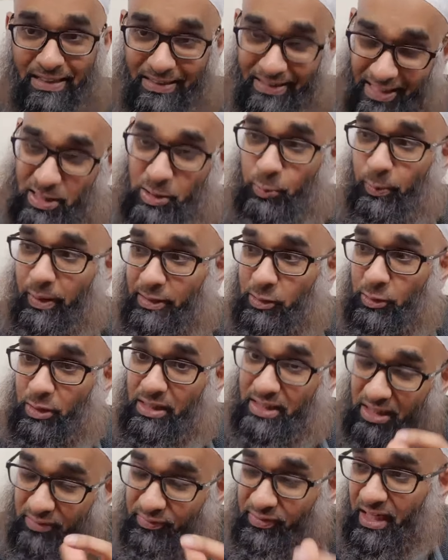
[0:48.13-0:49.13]
That's why
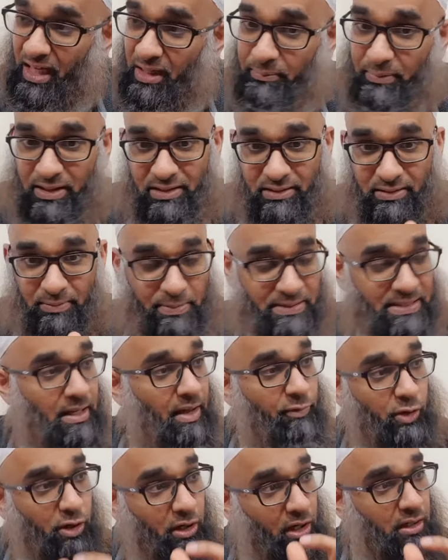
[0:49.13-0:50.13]
to leave an amal is, if you
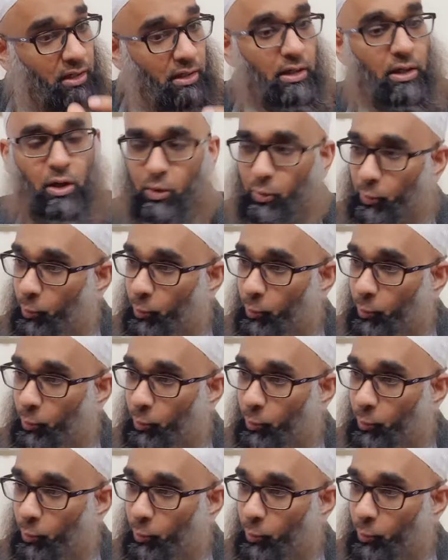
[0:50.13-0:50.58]
say, if you can't,